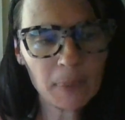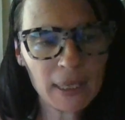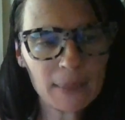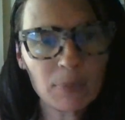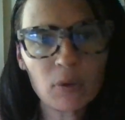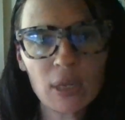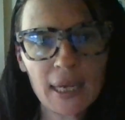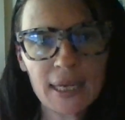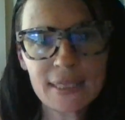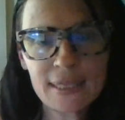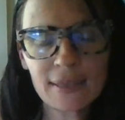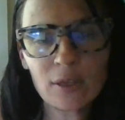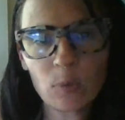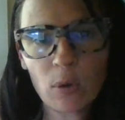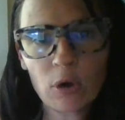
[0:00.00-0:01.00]
for people, like I
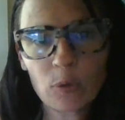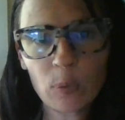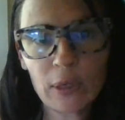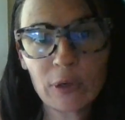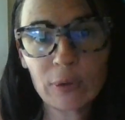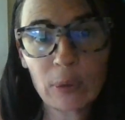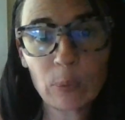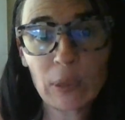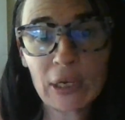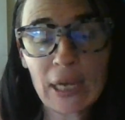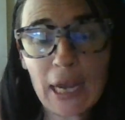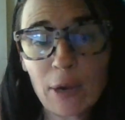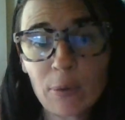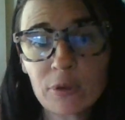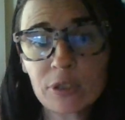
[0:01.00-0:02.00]
said, that work weird, weird
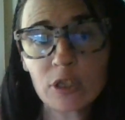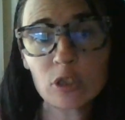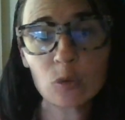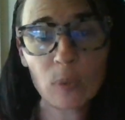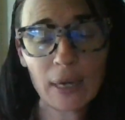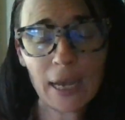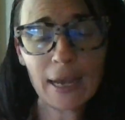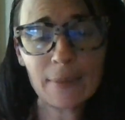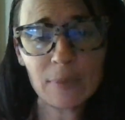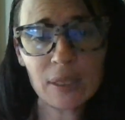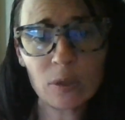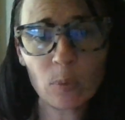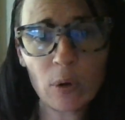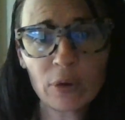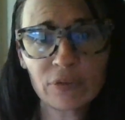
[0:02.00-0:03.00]
hours, because when I'm
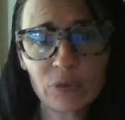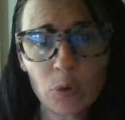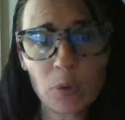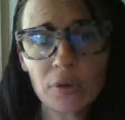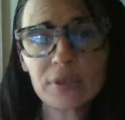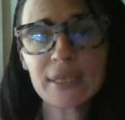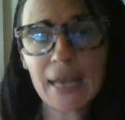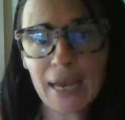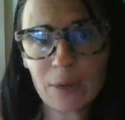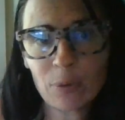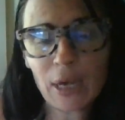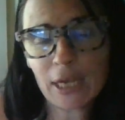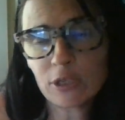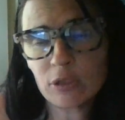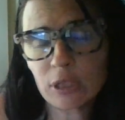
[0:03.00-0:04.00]
in the workforce,
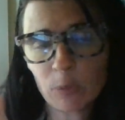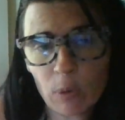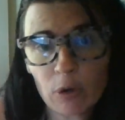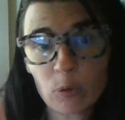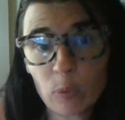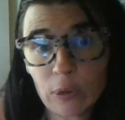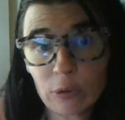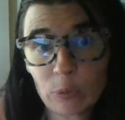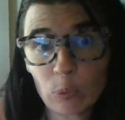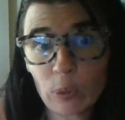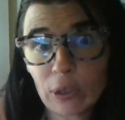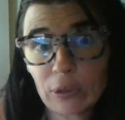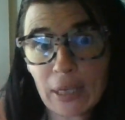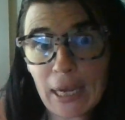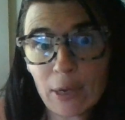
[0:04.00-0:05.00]
I, I usually work weird,
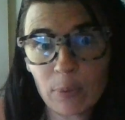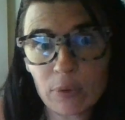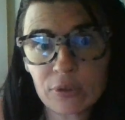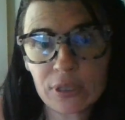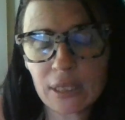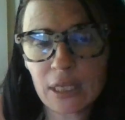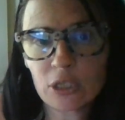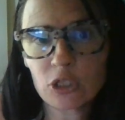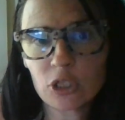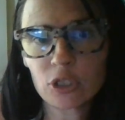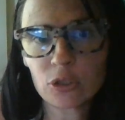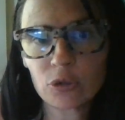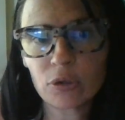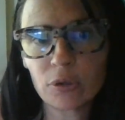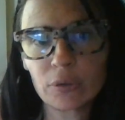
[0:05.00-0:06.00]
weird hours, and that's
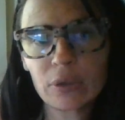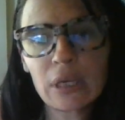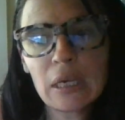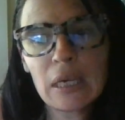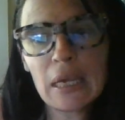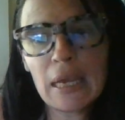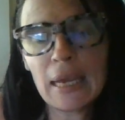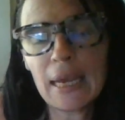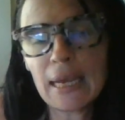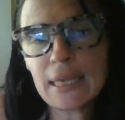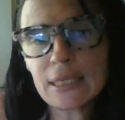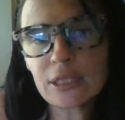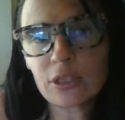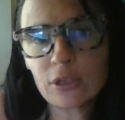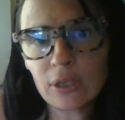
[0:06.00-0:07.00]
just the truth.
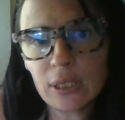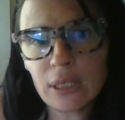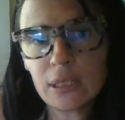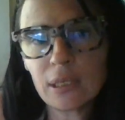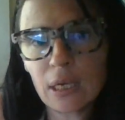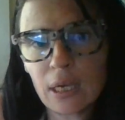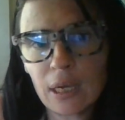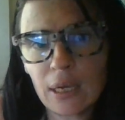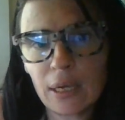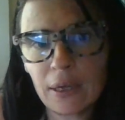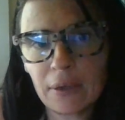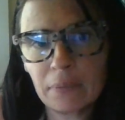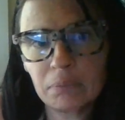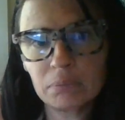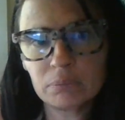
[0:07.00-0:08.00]
It's good.
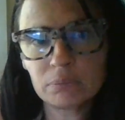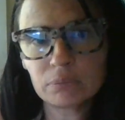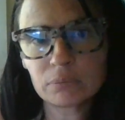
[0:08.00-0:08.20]
Um,